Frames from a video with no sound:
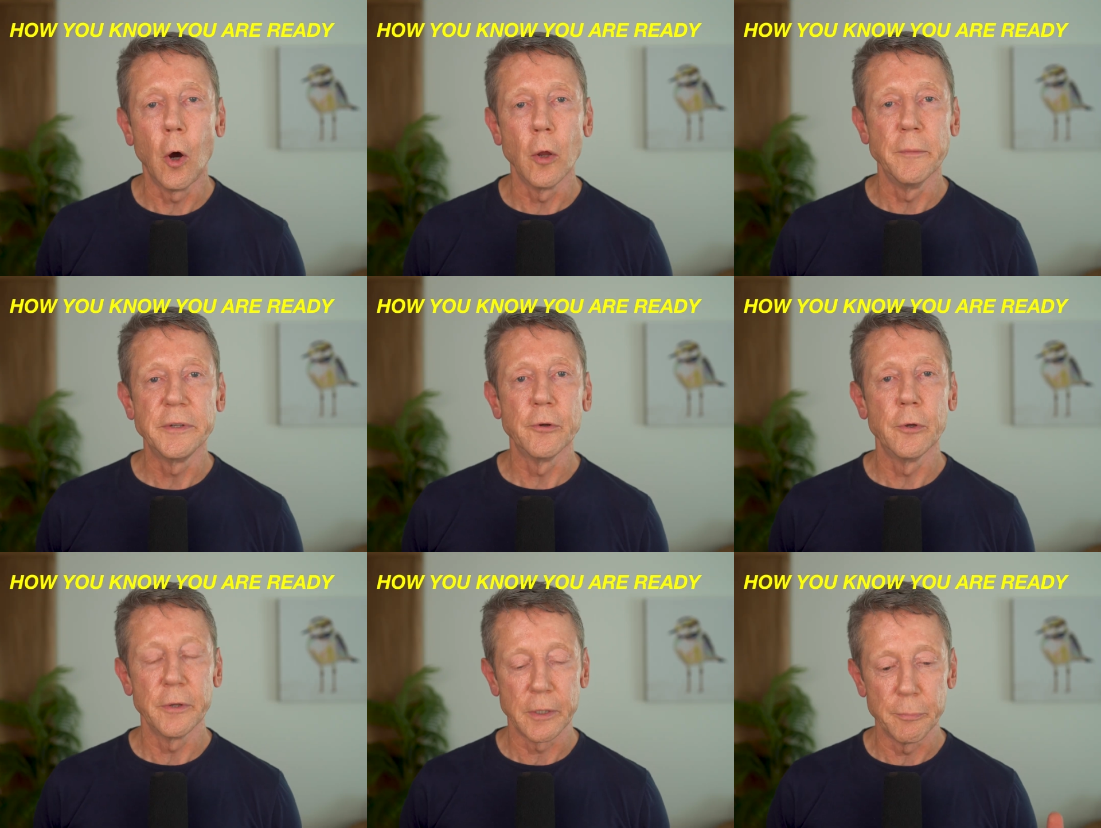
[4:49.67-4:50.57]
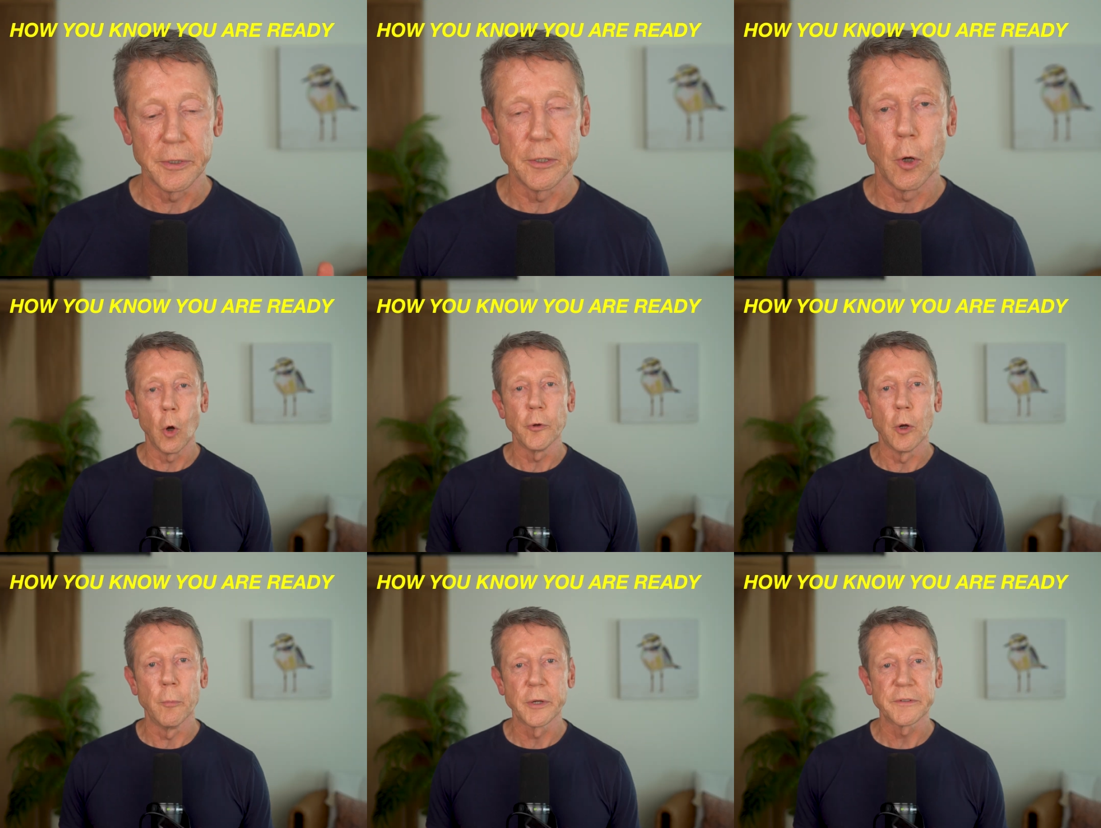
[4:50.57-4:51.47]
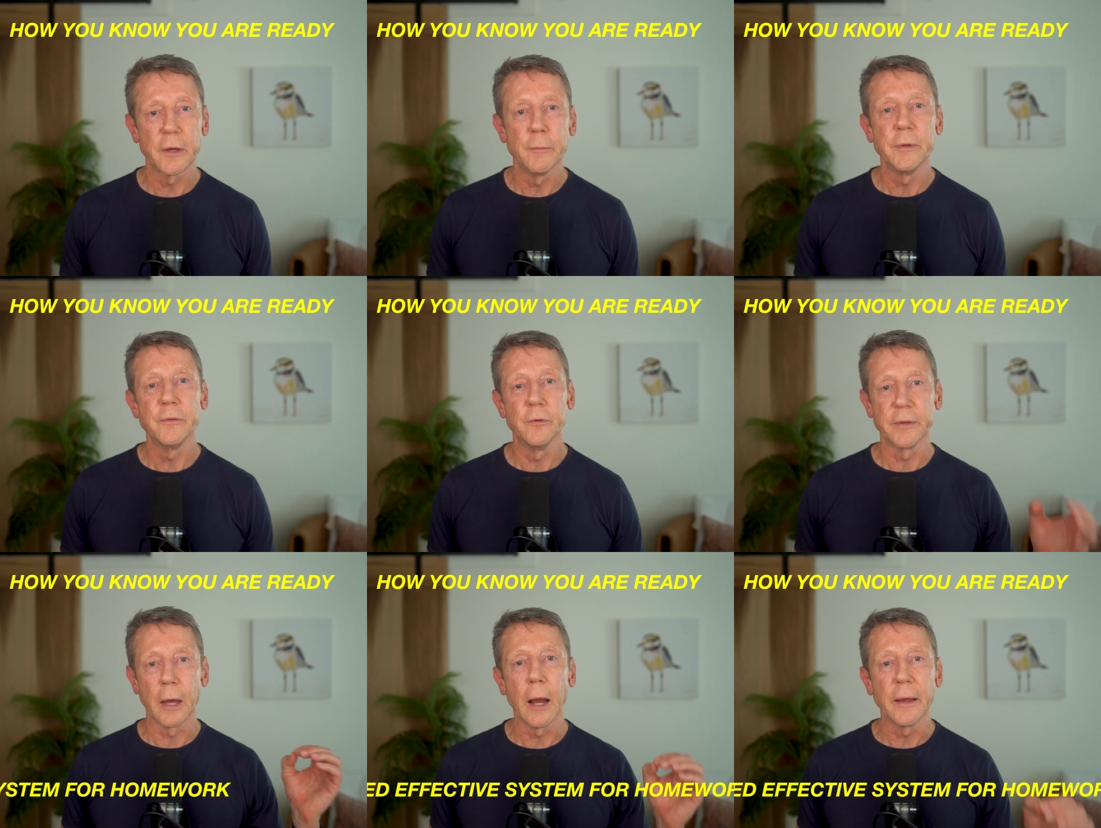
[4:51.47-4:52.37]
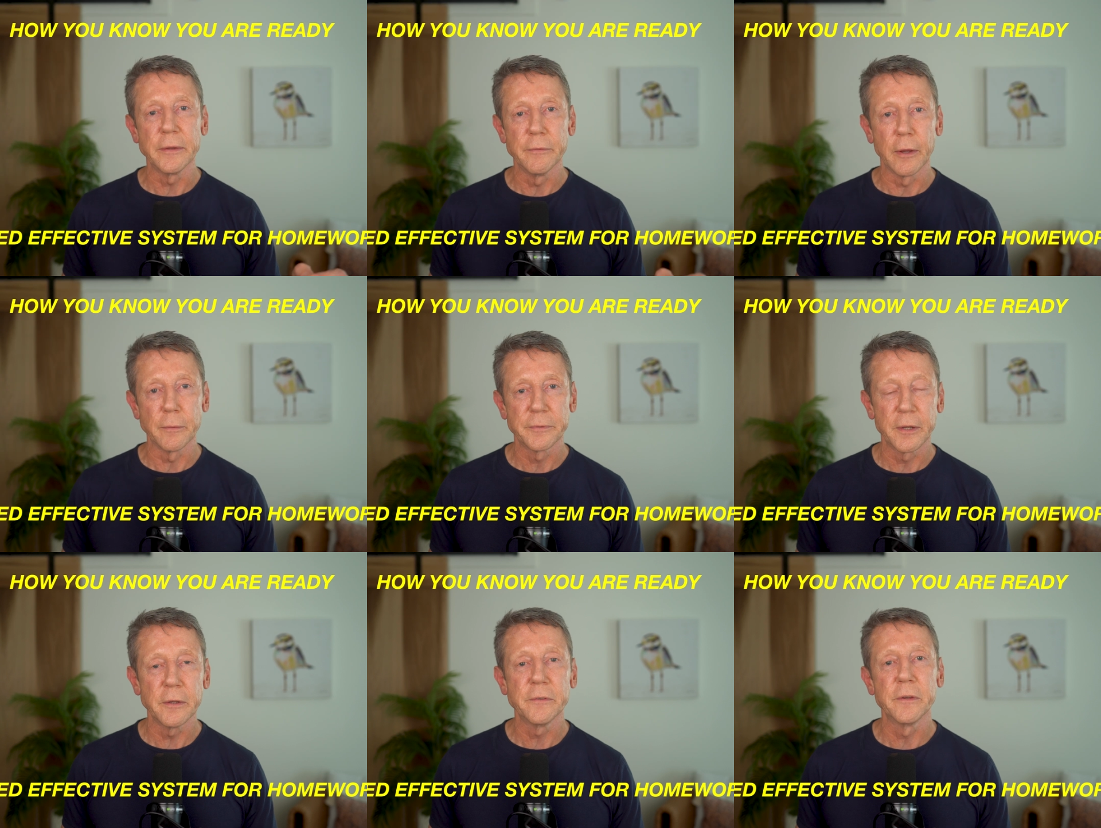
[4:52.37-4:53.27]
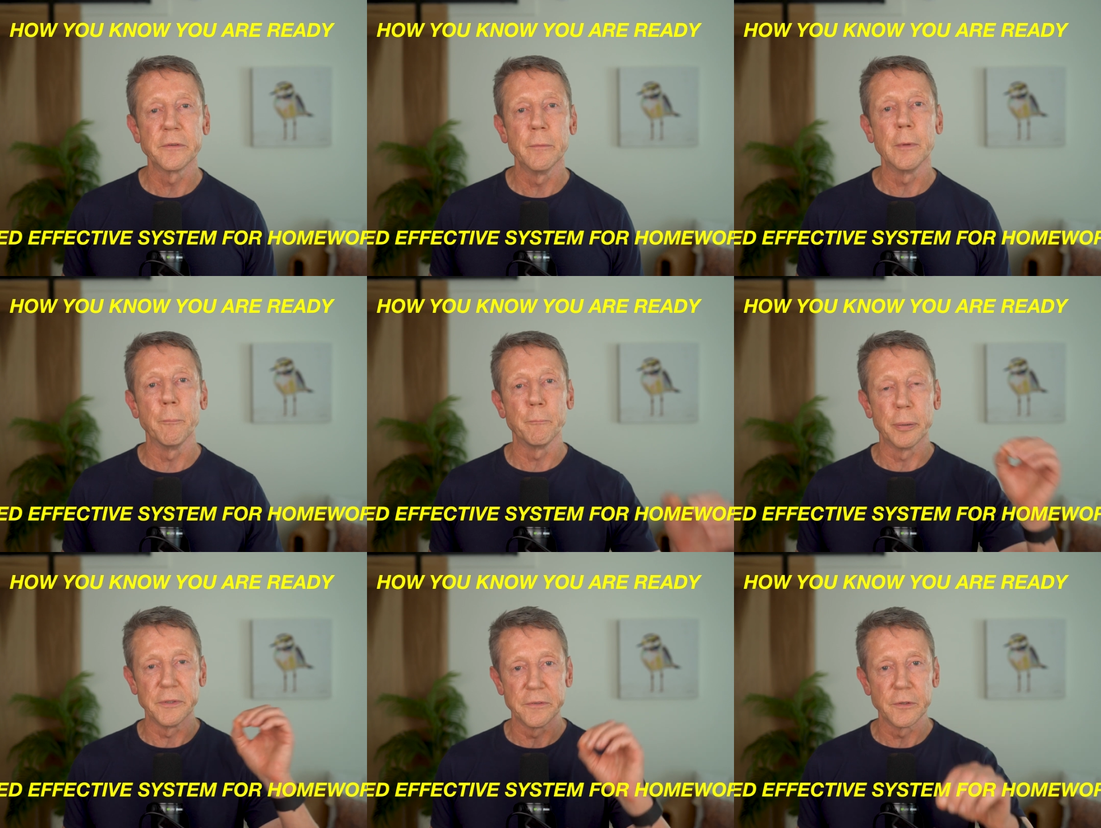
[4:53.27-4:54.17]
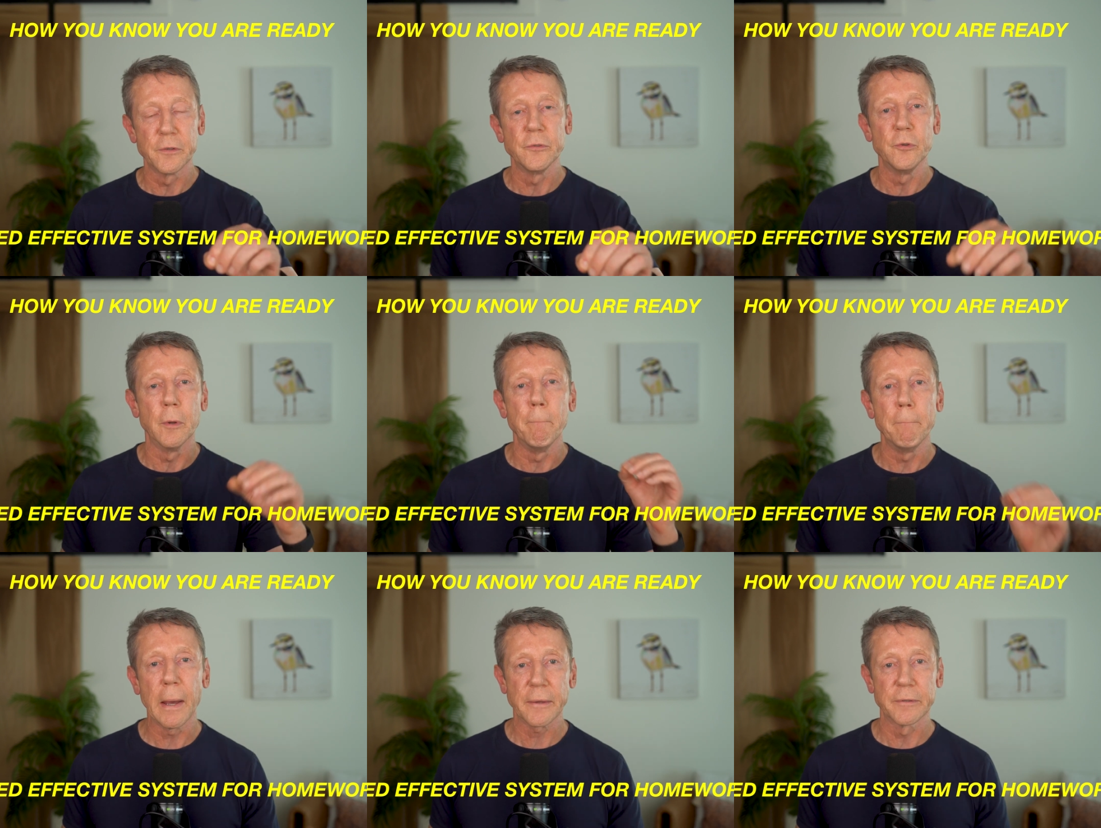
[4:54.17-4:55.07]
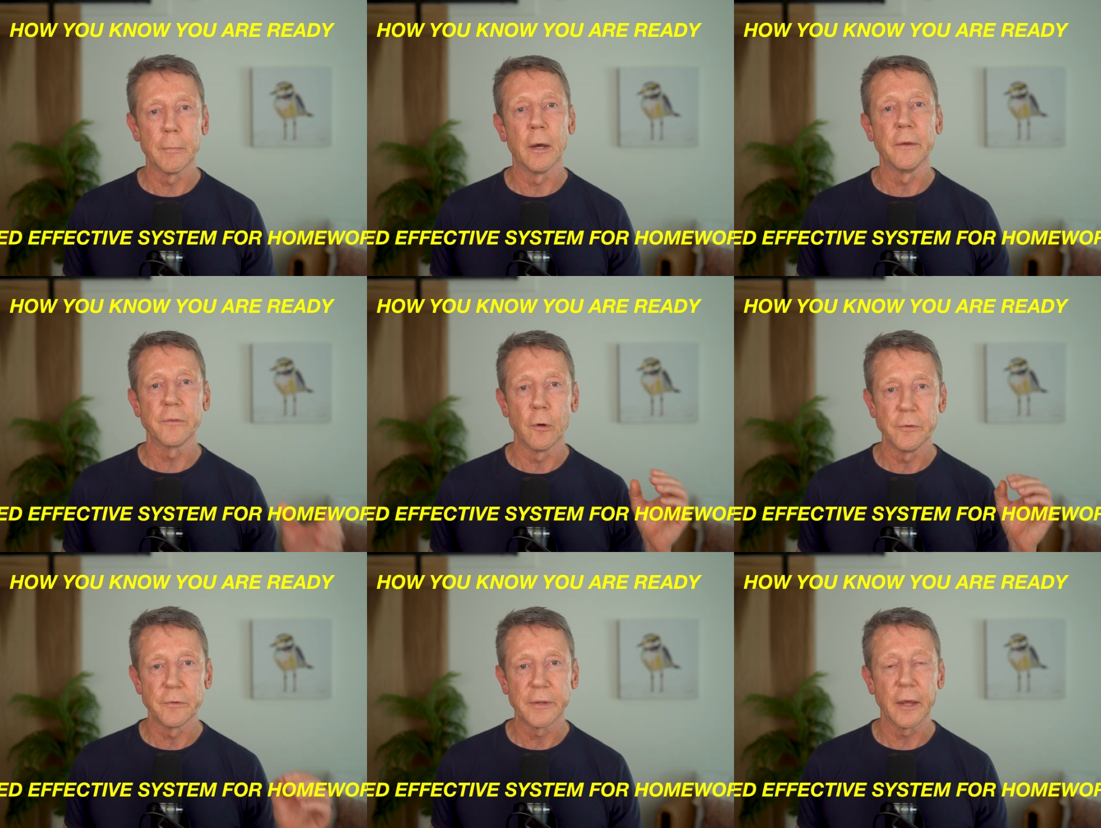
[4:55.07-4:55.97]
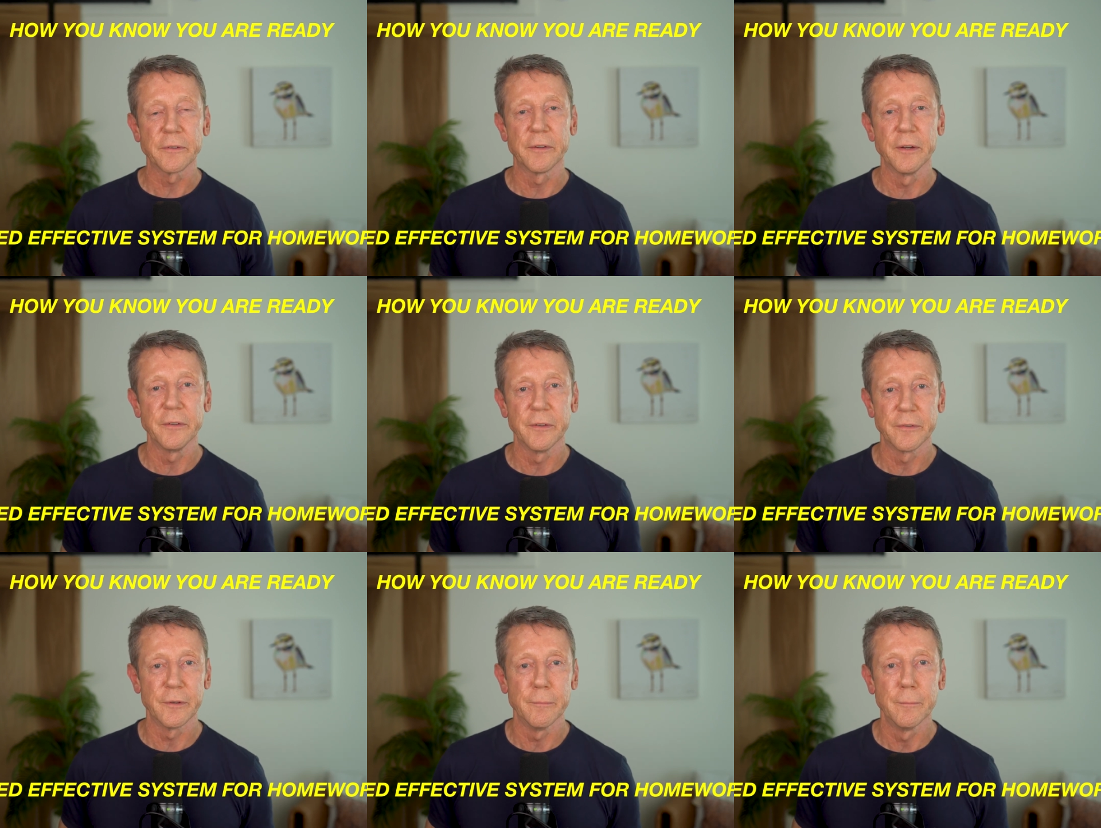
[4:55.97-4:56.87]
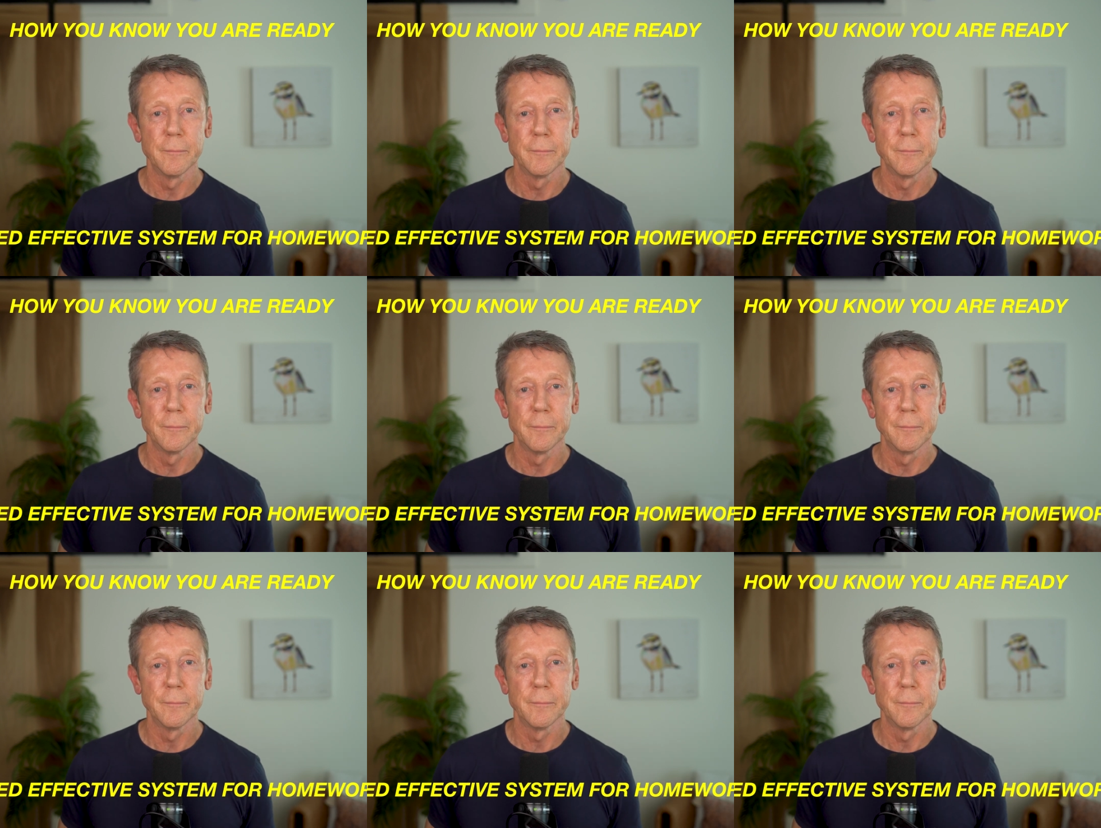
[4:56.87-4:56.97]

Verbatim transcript: all the material and completed all your homework assignments using a highly developed study system that positions you to maximize on your test study system.